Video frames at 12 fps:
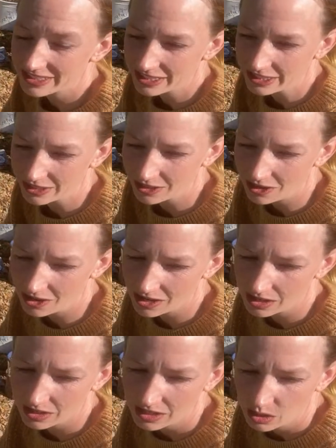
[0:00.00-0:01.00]
here are,
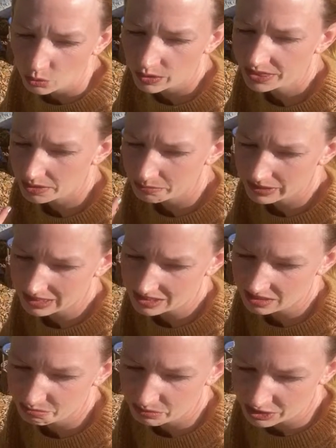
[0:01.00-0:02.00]
with a mix
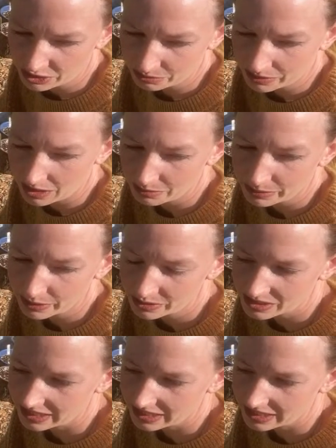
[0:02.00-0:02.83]
of mushroom compost,